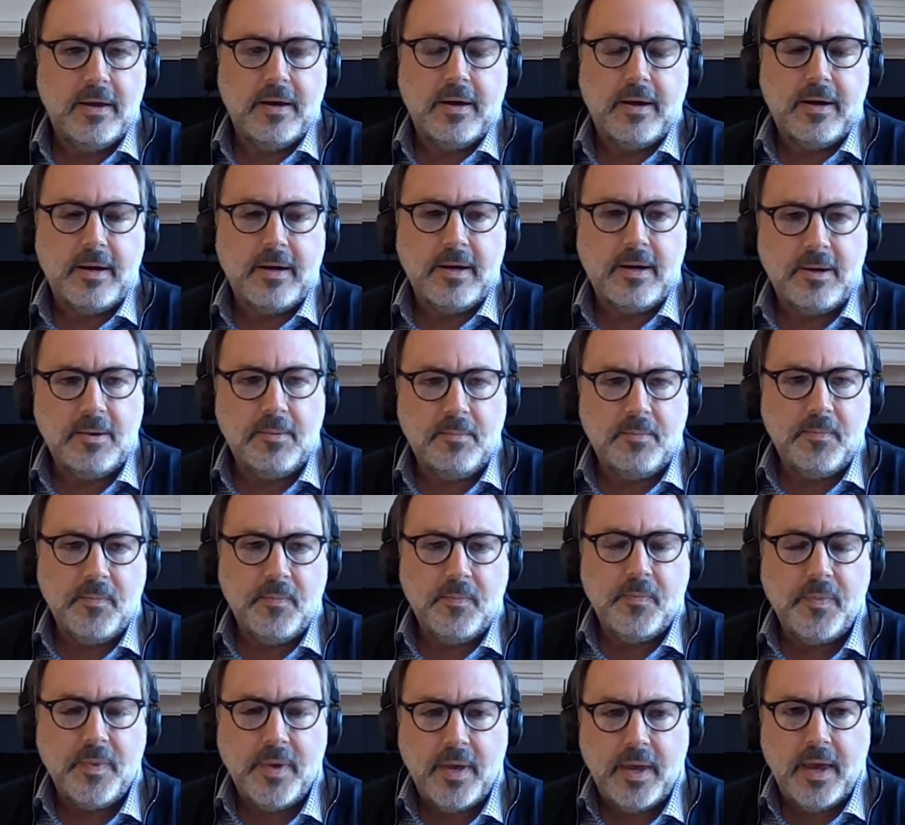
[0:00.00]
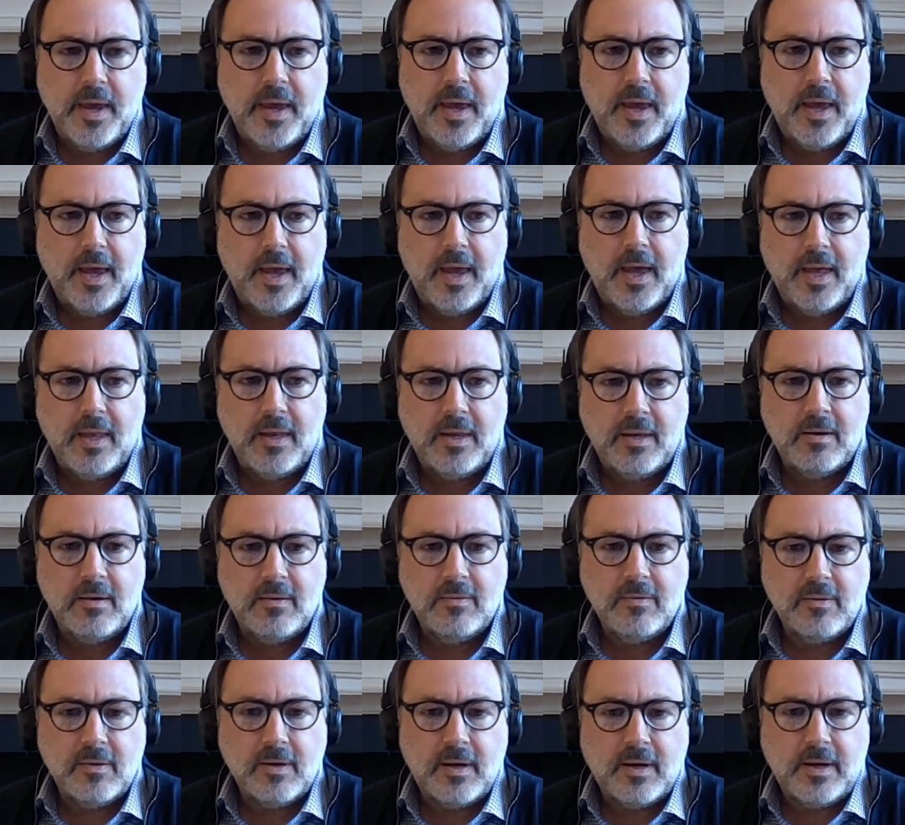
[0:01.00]
um,
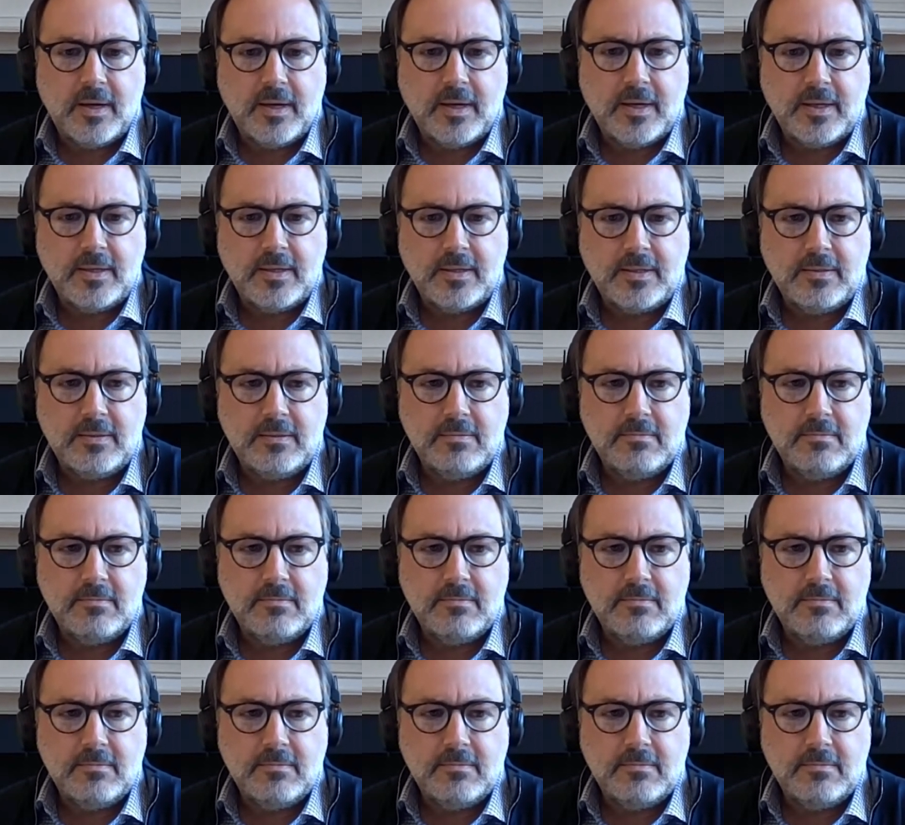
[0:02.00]
and uh,